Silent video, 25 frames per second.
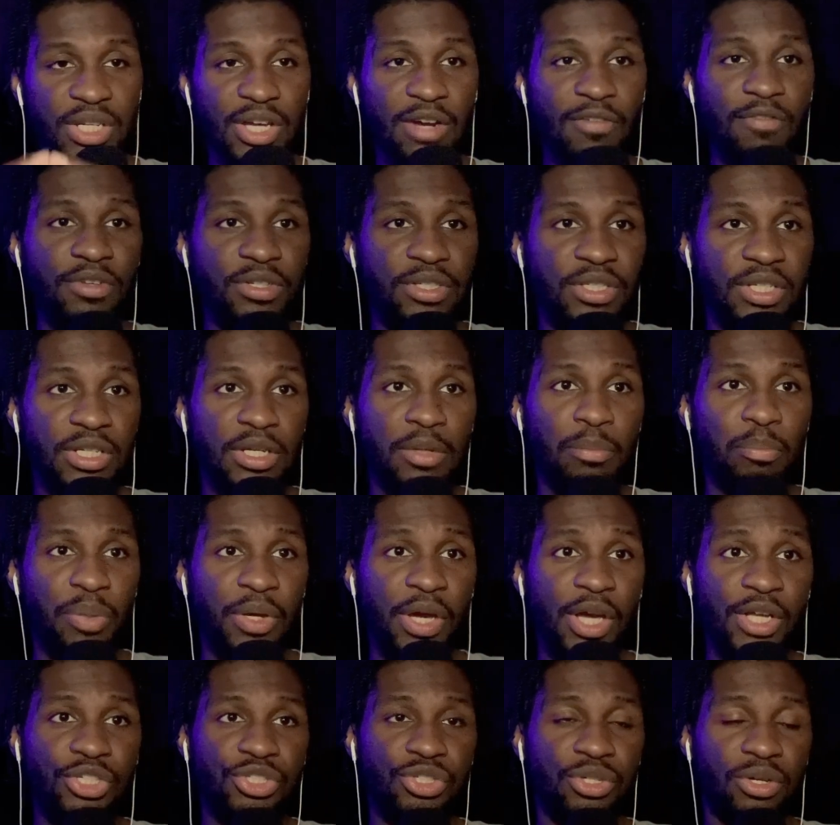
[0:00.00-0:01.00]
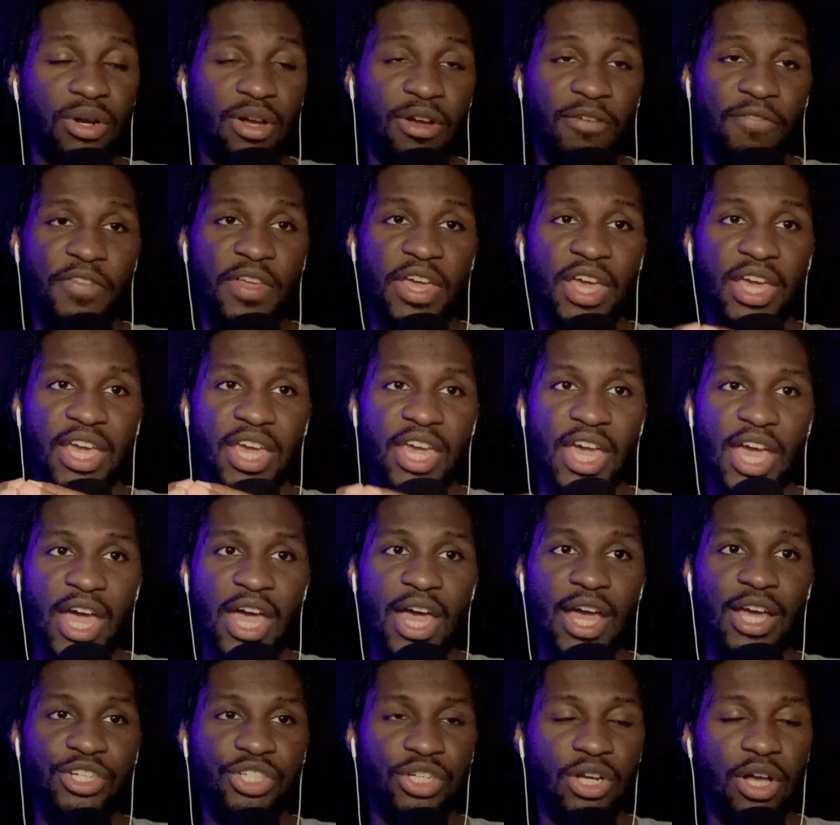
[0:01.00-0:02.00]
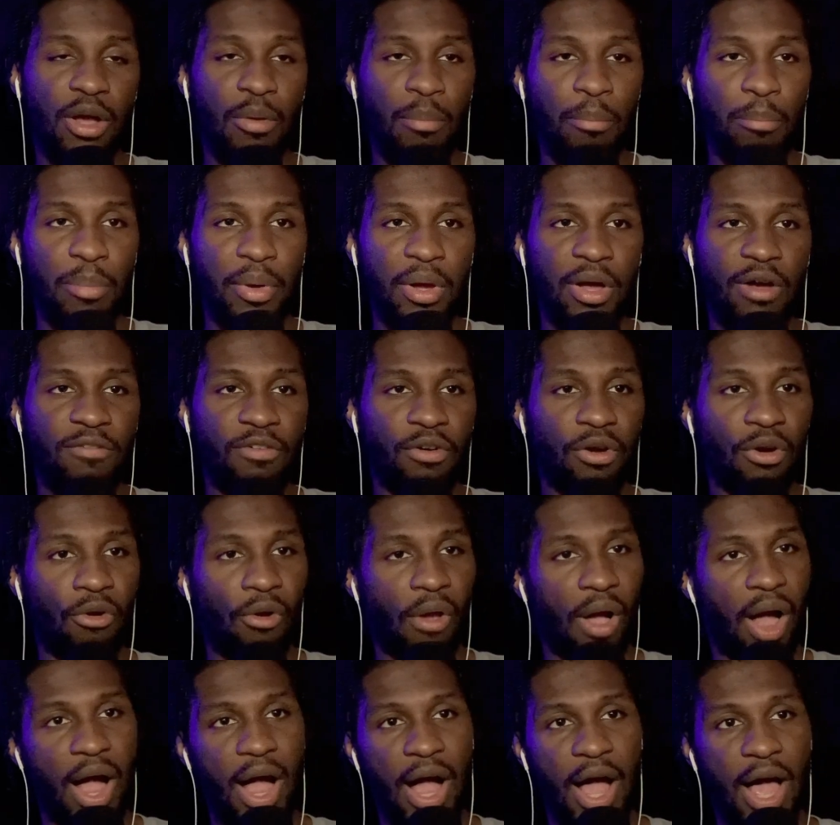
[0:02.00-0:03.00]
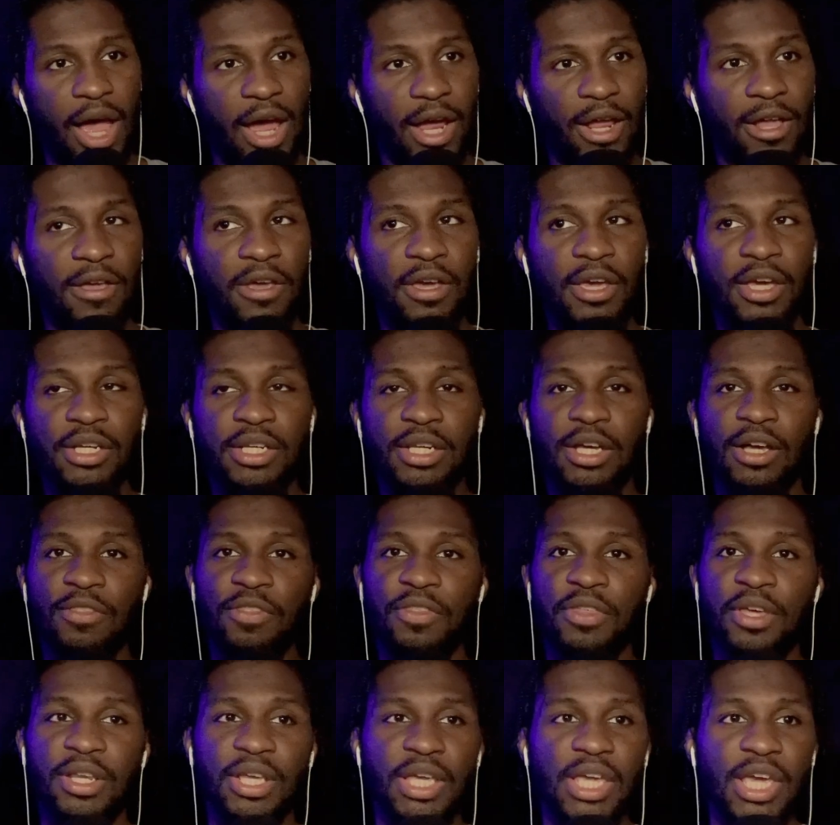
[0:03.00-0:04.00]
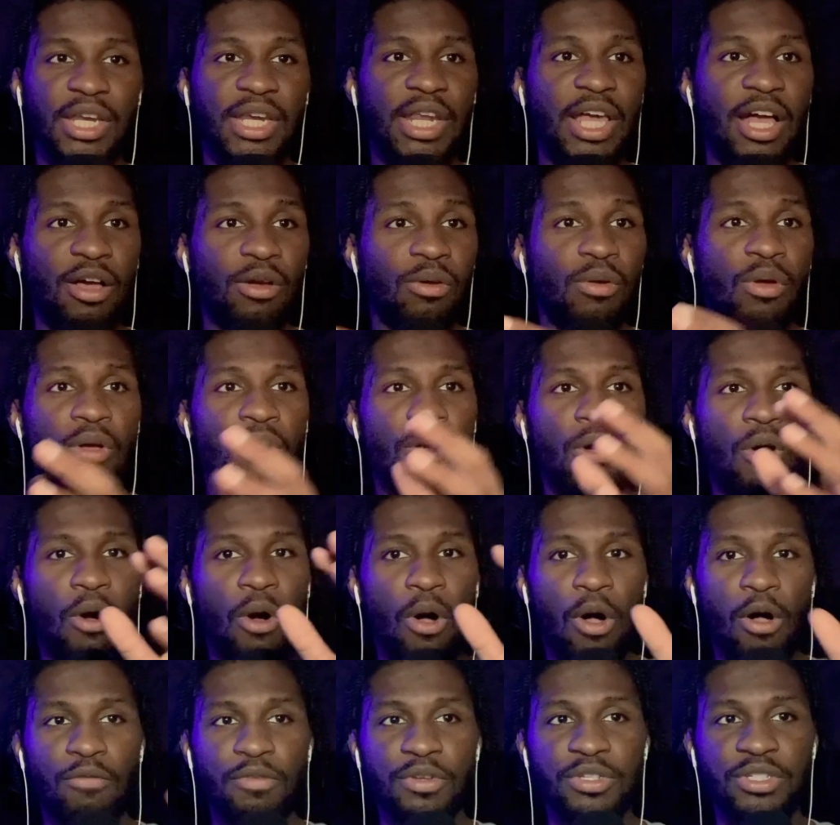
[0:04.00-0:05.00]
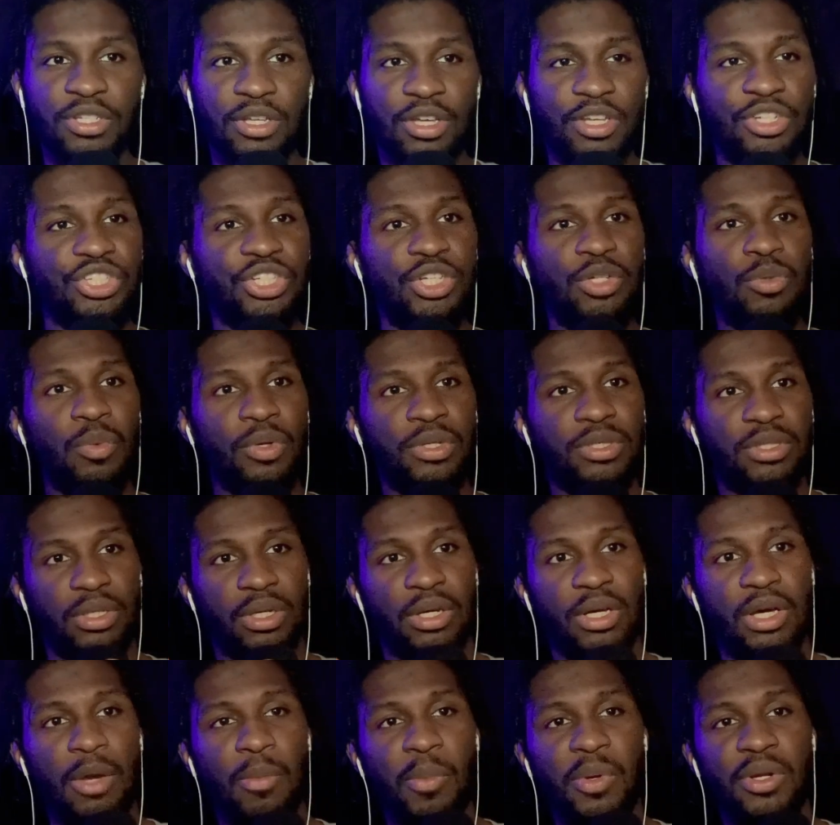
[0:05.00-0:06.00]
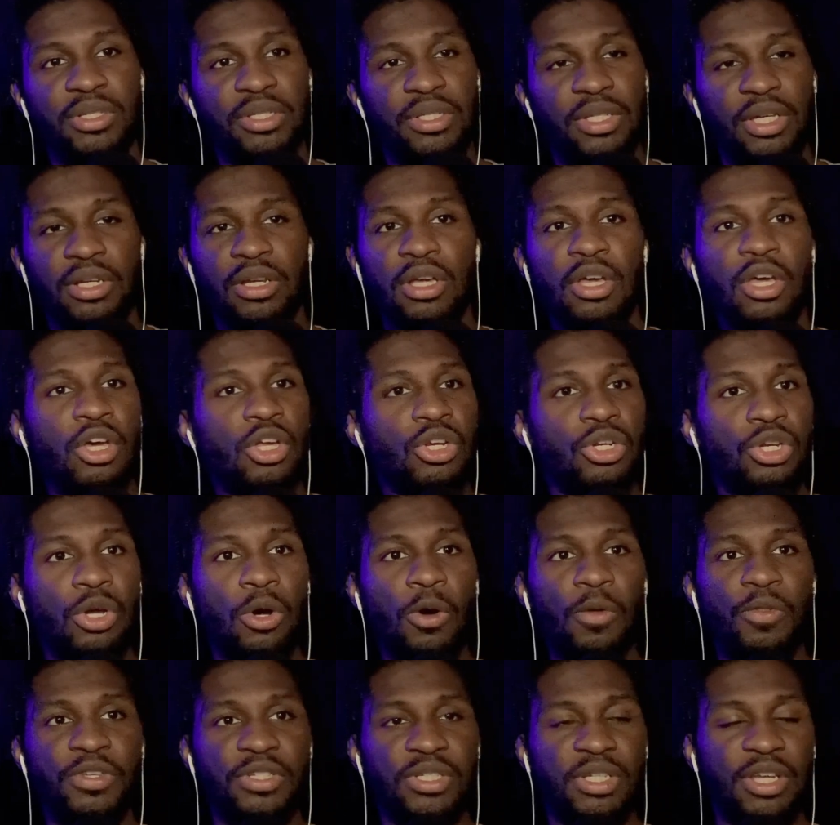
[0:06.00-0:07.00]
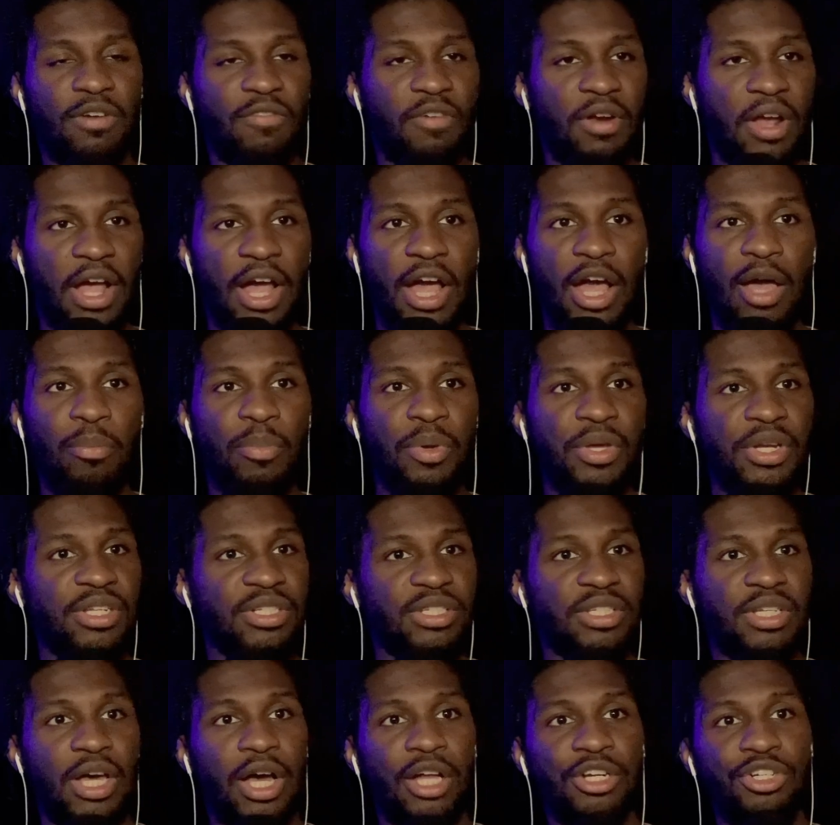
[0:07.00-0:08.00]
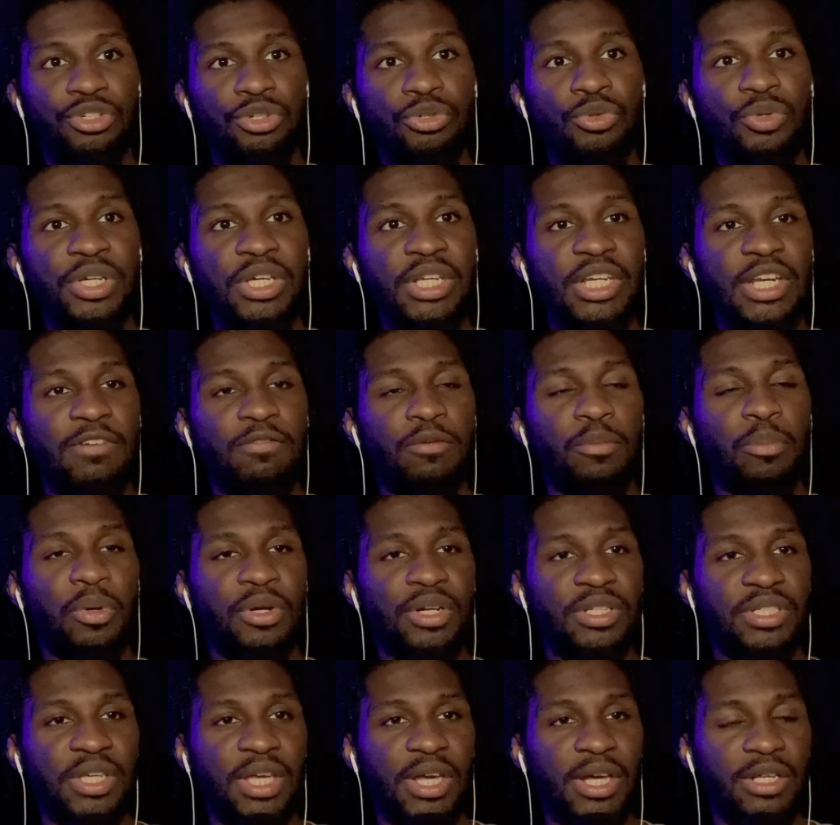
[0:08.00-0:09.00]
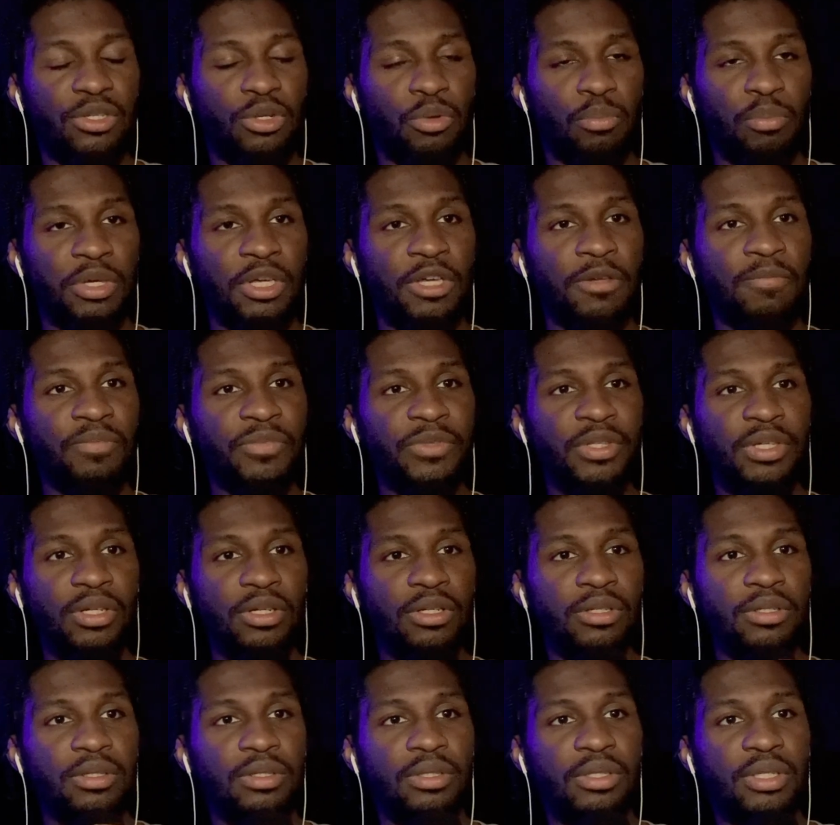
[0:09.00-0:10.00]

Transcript: We never seen a picture of that gash above her eye. Now, and again, now all of a sudden she wants to come out and said, "No, this never happened. It's not true. He never put his hands on me."